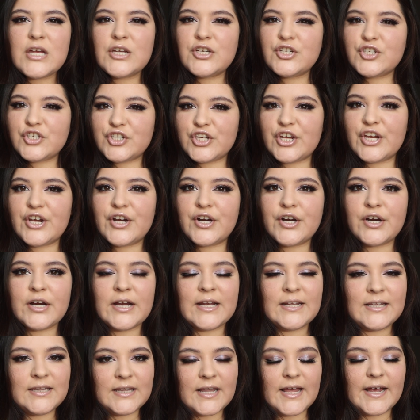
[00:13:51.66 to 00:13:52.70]
sheer
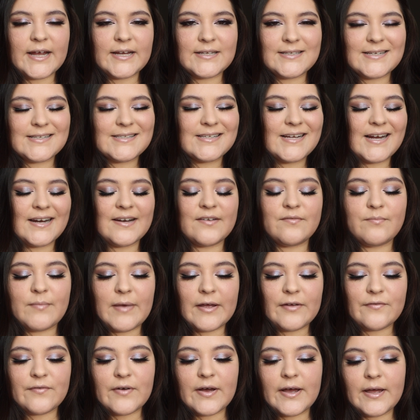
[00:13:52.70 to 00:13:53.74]
and light. That's kind of
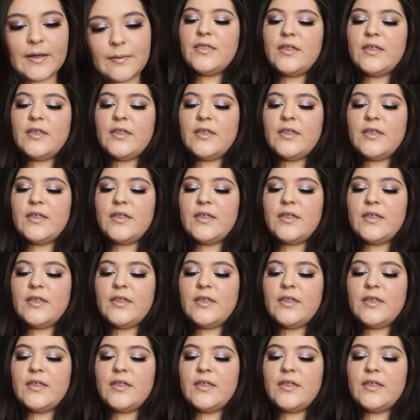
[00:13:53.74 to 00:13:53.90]
my vibe.